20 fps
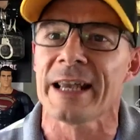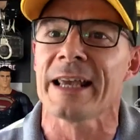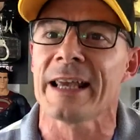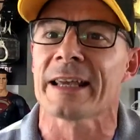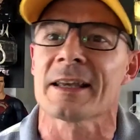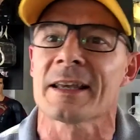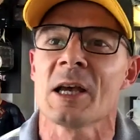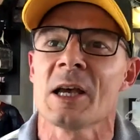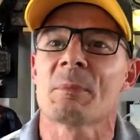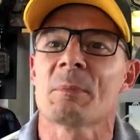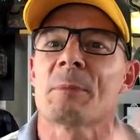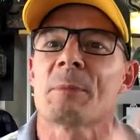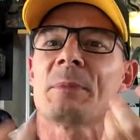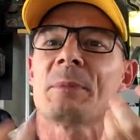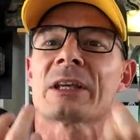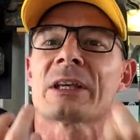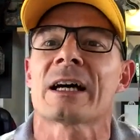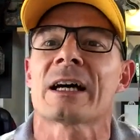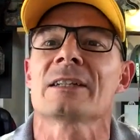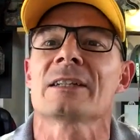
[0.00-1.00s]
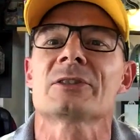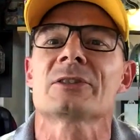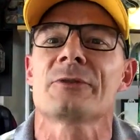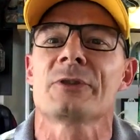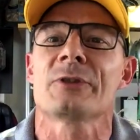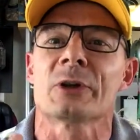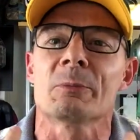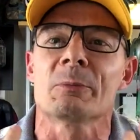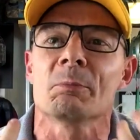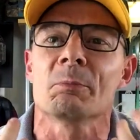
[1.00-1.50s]
but because of
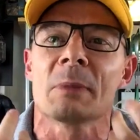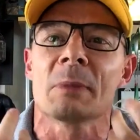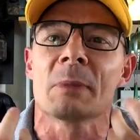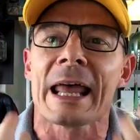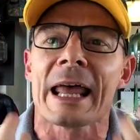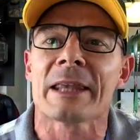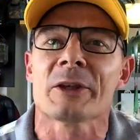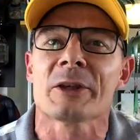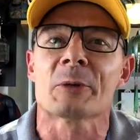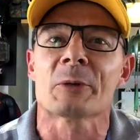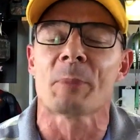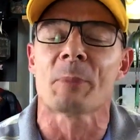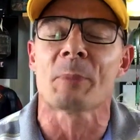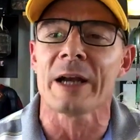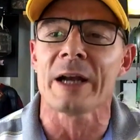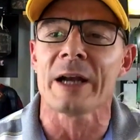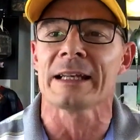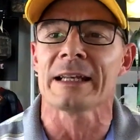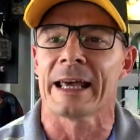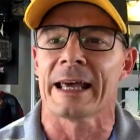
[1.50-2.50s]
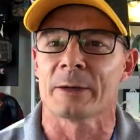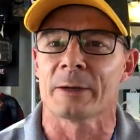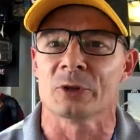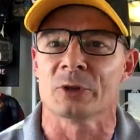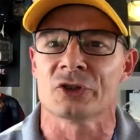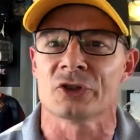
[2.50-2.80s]
your body language.